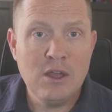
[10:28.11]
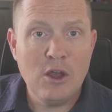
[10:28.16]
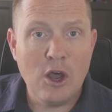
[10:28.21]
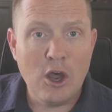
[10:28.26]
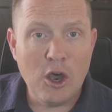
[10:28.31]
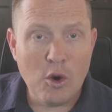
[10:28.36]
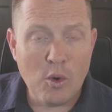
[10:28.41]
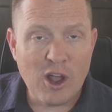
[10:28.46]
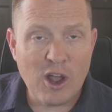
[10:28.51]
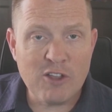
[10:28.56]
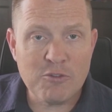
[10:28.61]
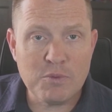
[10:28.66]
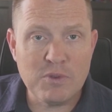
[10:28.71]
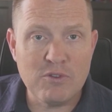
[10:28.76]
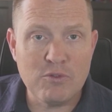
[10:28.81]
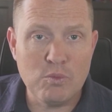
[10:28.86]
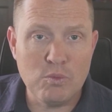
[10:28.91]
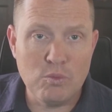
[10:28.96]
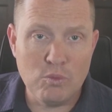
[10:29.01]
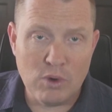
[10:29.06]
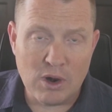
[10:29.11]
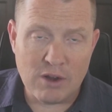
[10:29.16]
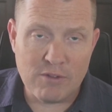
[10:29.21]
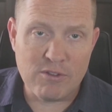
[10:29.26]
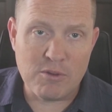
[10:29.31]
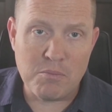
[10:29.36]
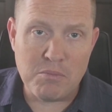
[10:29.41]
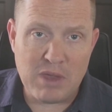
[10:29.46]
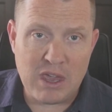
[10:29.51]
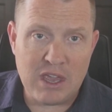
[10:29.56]
OWASP is one of
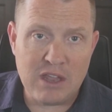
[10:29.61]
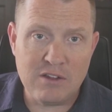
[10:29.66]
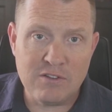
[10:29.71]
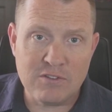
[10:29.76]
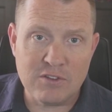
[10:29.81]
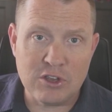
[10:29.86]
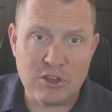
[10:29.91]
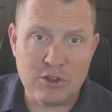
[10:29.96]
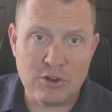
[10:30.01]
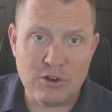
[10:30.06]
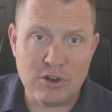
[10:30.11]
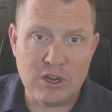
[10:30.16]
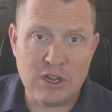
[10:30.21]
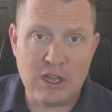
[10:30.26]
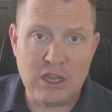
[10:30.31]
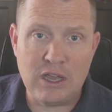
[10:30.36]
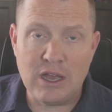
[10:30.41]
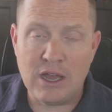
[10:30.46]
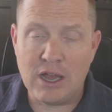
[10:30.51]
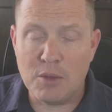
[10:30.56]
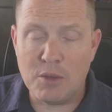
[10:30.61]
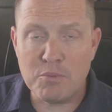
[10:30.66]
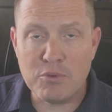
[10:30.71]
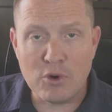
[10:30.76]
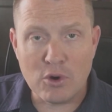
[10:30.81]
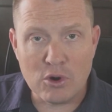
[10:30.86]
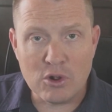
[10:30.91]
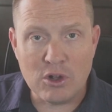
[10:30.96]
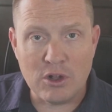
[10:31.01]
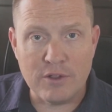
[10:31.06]
the main security uh,
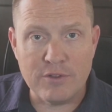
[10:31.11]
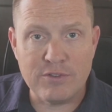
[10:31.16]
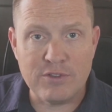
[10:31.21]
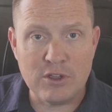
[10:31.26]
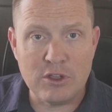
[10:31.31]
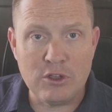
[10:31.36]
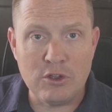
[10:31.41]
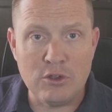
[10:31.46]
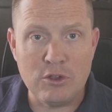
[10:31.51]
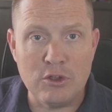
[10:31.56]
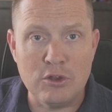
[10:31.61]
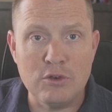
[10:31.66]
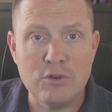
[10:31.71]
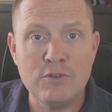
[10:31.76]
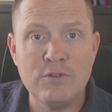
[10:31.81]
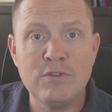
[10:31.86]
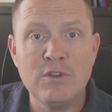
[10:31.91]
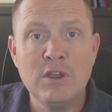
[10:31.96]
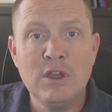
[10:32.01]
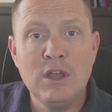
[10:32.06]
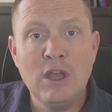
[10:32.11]
protocols that you use.